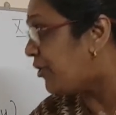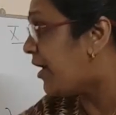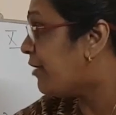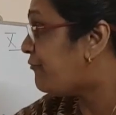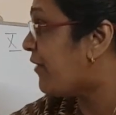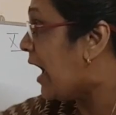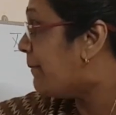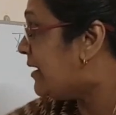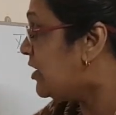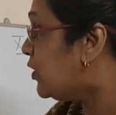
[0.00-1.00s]
you heard of
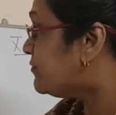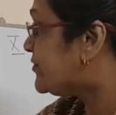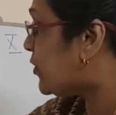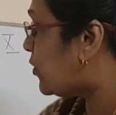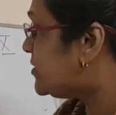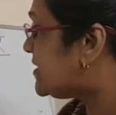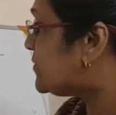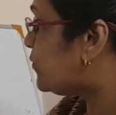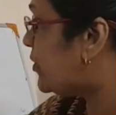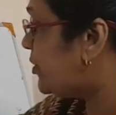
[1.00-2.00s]
family of
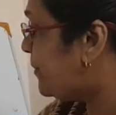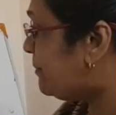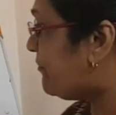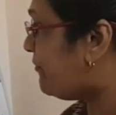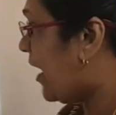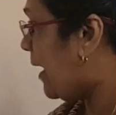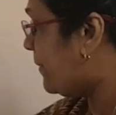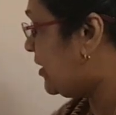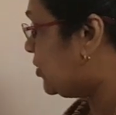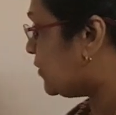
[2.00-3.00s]
salts? What do you mean by
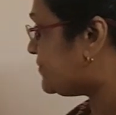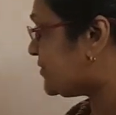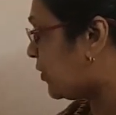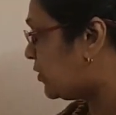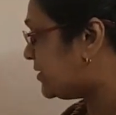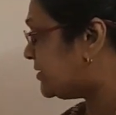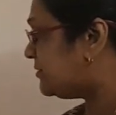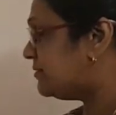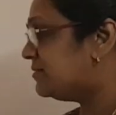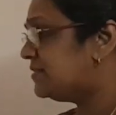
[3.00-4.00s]
family of salt?
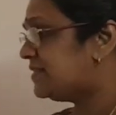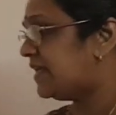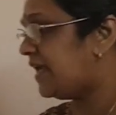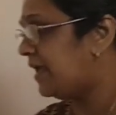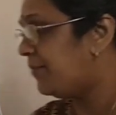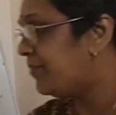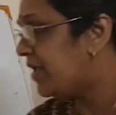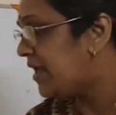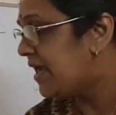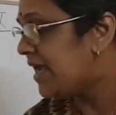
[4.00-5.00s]
Say,
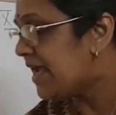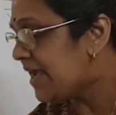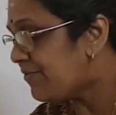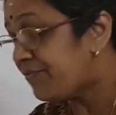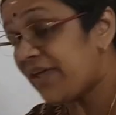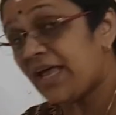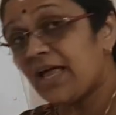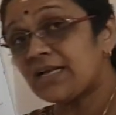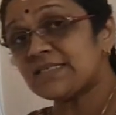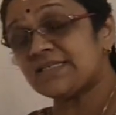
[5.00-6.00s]
if there
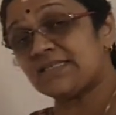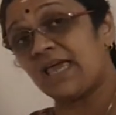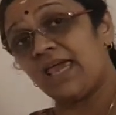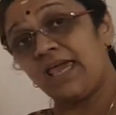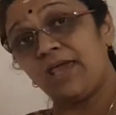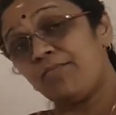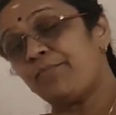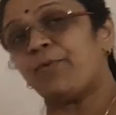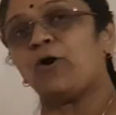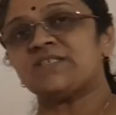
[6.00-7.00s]
are
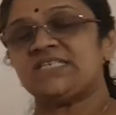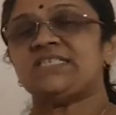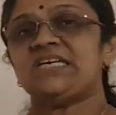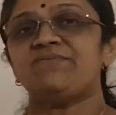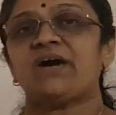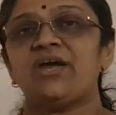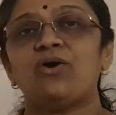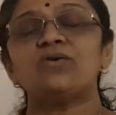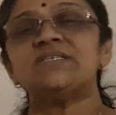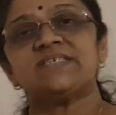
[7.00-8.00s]
same positive
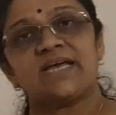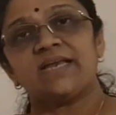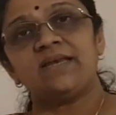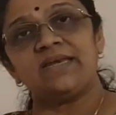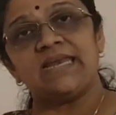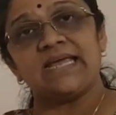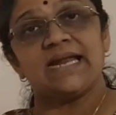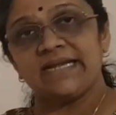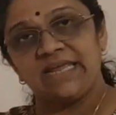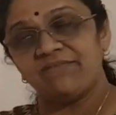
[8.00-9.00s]
ions and
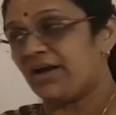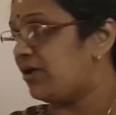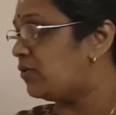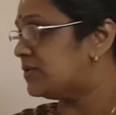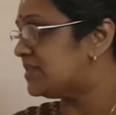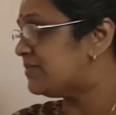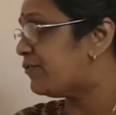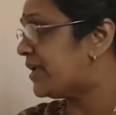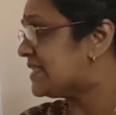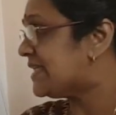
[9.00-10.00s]
negative ions,
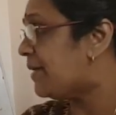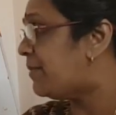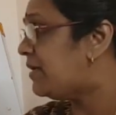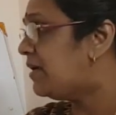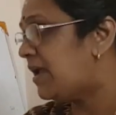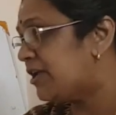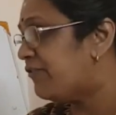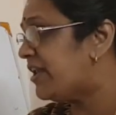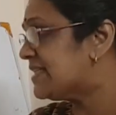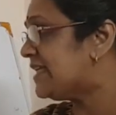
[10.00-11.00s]
for example, I will
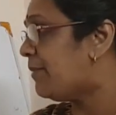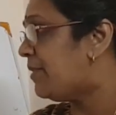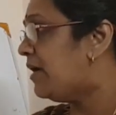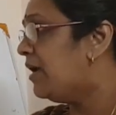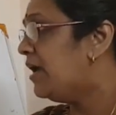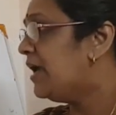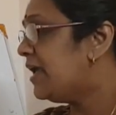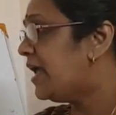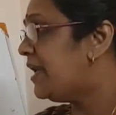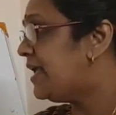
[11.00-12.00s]
give an example,
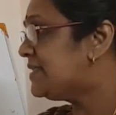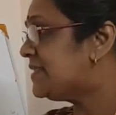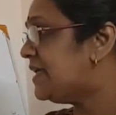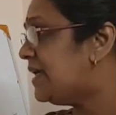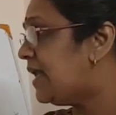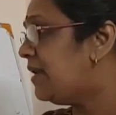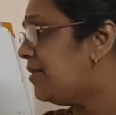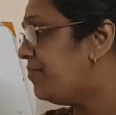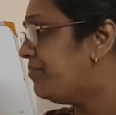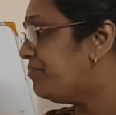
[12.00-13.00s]

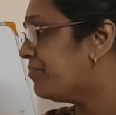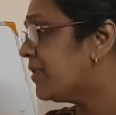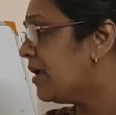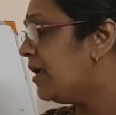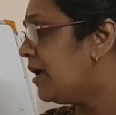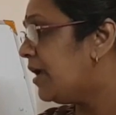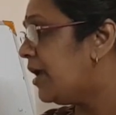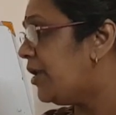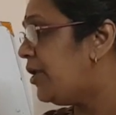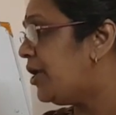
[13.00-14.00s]
NaCl,
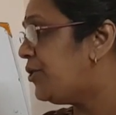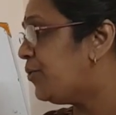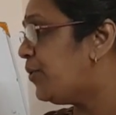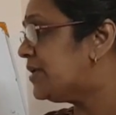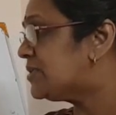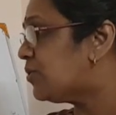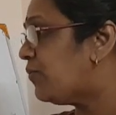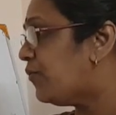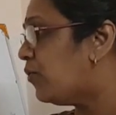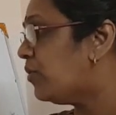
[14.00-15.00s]

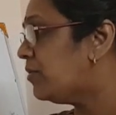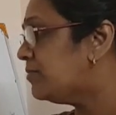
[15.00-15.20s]
Na2SO4,